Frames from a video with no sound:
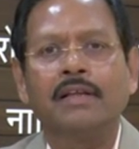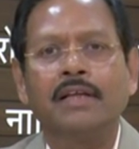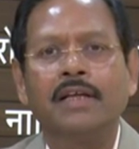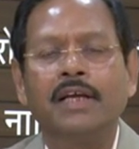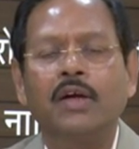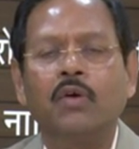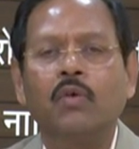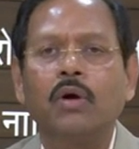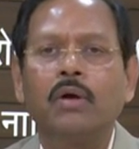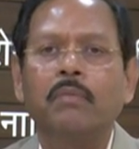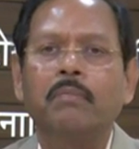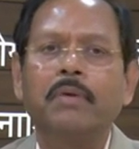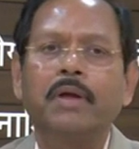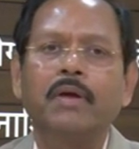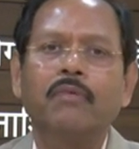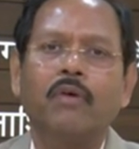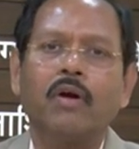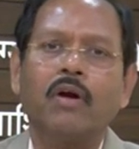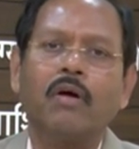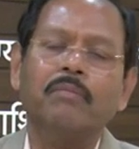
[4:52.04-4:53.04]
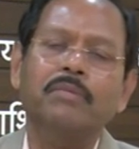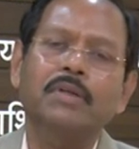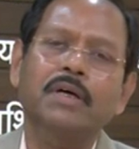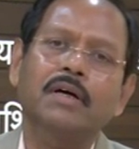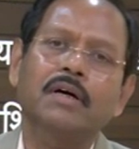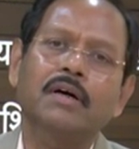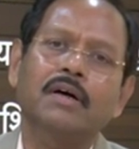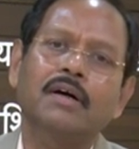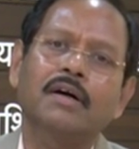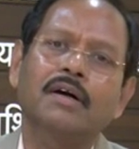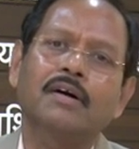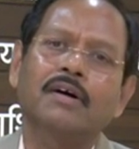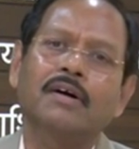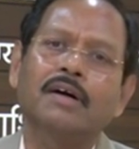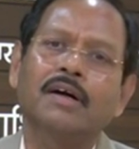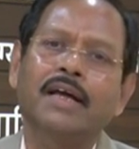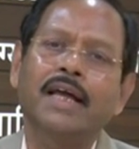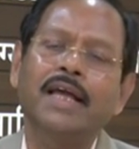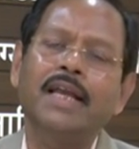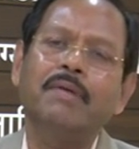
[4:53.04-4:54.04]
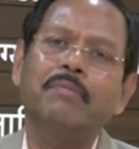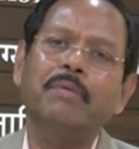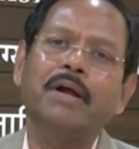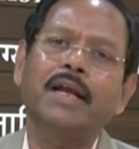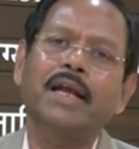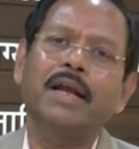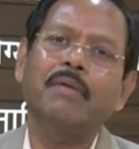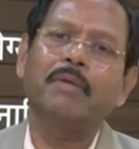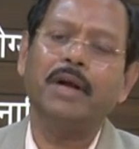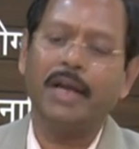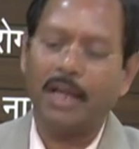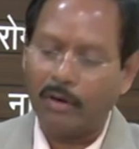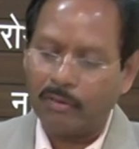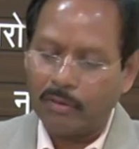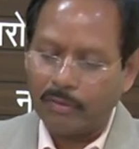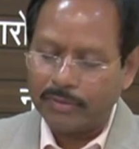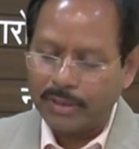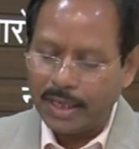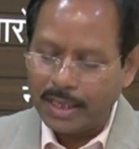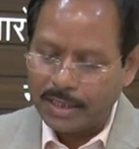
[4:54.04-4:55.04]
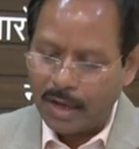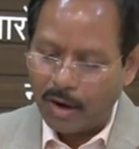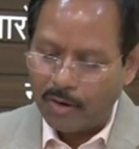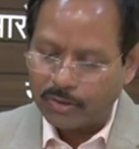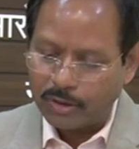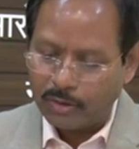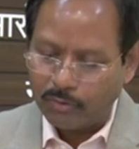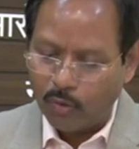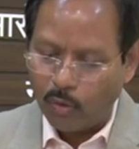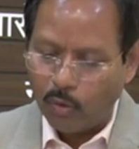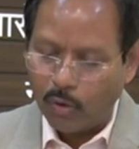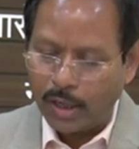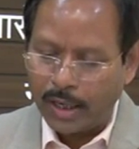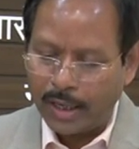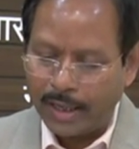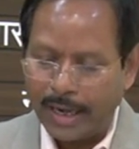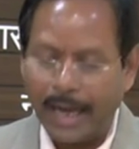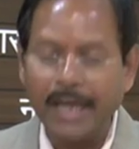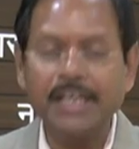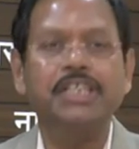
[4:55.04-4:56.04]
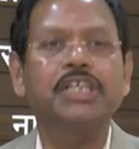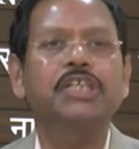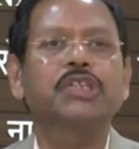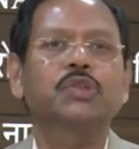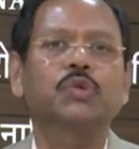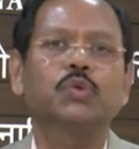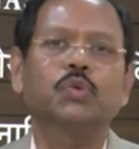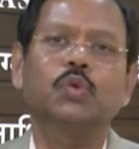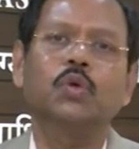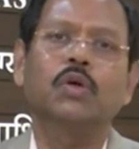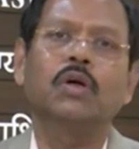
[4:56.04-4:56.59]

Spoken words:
he could be one of the any remedy out of 3,492,